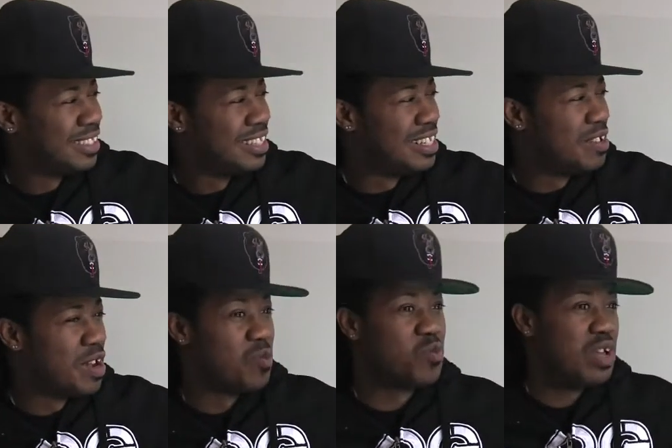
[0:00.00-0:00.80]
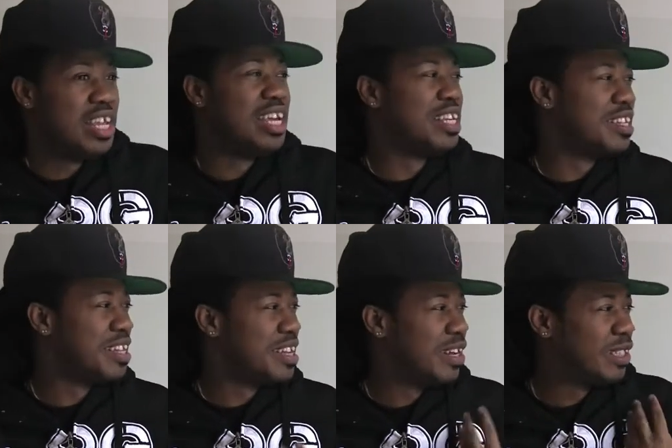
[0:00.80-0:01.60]
you know, are really into
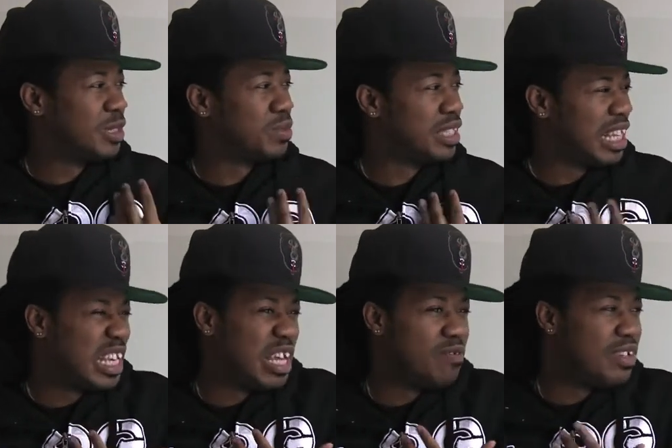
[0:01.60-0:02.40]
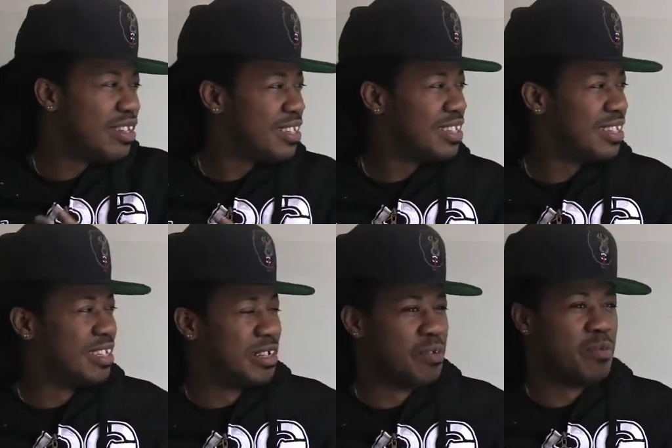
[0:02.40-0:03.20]
the instrument, they love it,
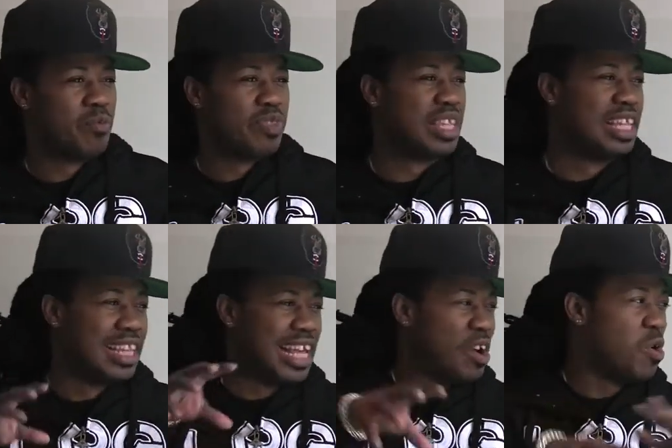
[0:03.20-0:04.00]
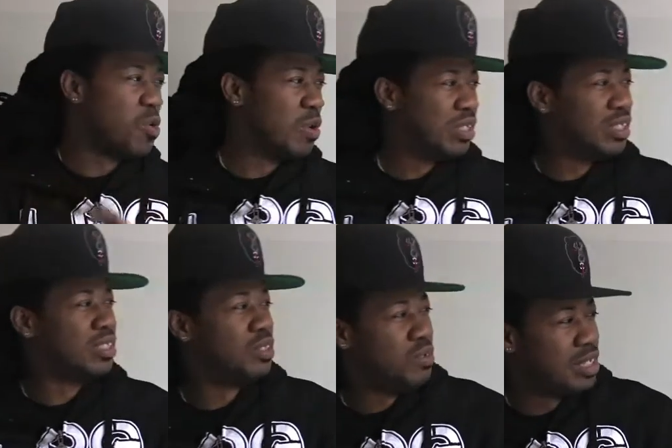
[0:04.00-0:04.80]
you know. They all go into the
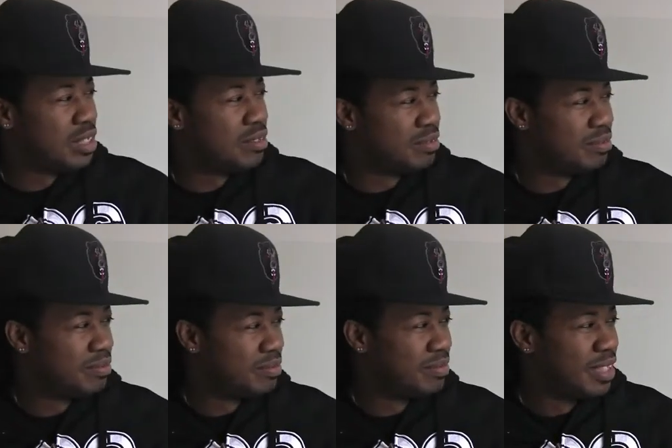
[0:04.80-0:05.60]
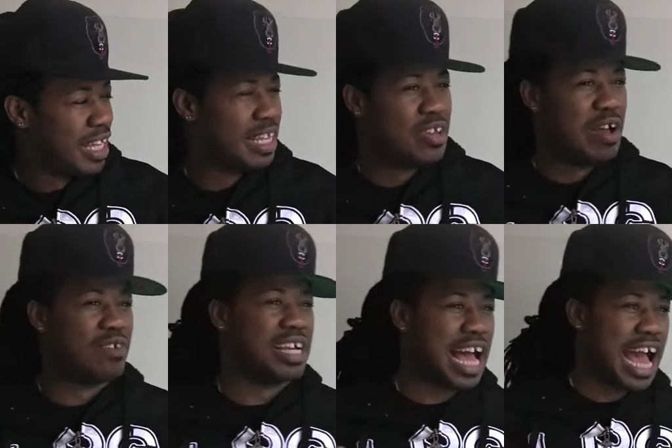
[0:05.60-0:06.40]
studio. Then you have
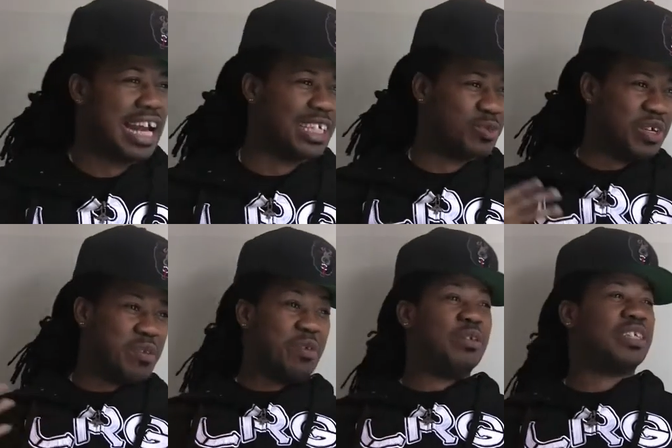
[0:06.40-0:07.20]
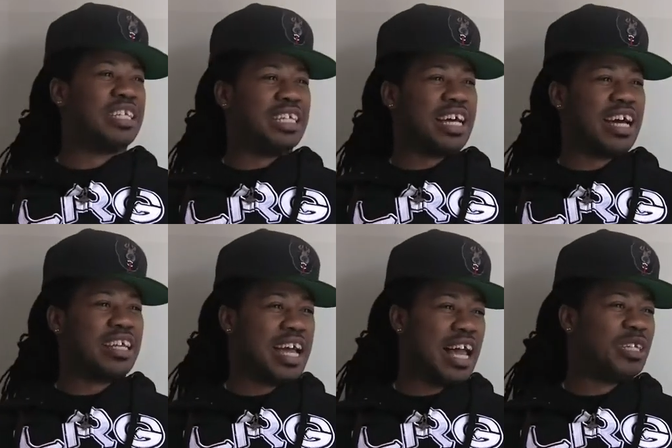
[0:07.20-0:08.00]
a guy that's really musically
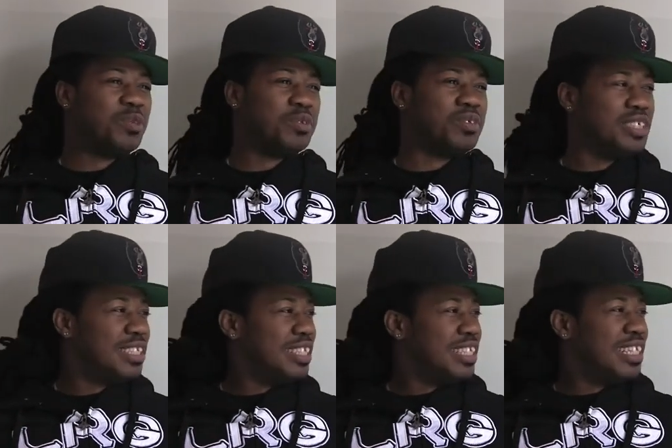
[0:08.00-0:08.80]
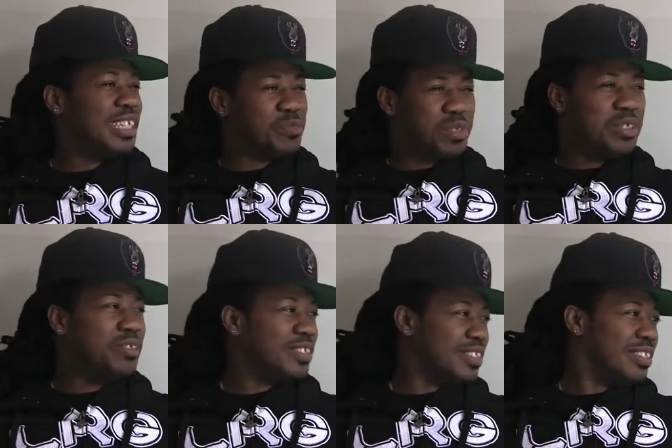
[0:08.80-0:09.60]
knowledgeable as a
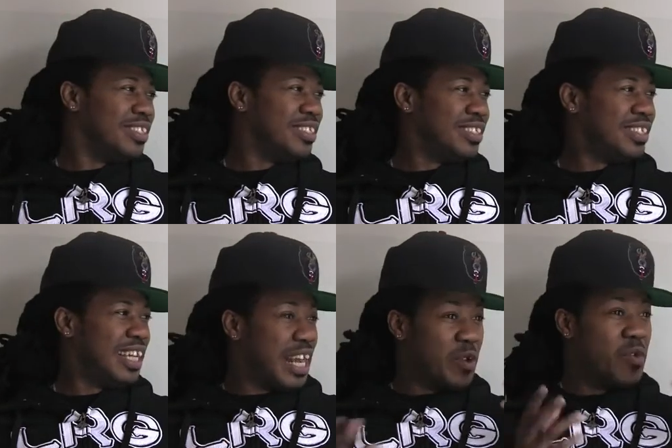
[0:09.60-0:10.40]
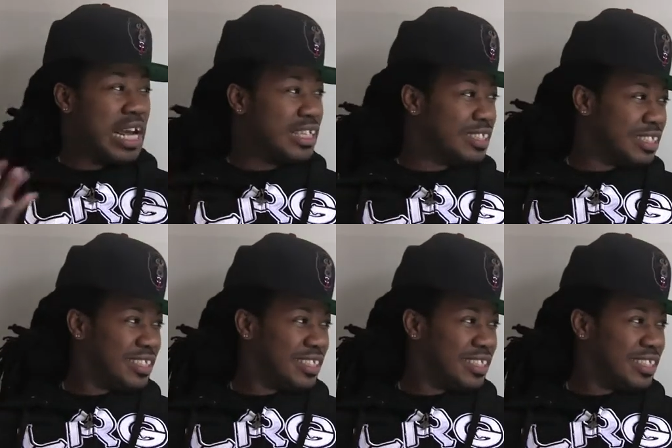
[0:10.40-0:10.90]
producer and an arranger,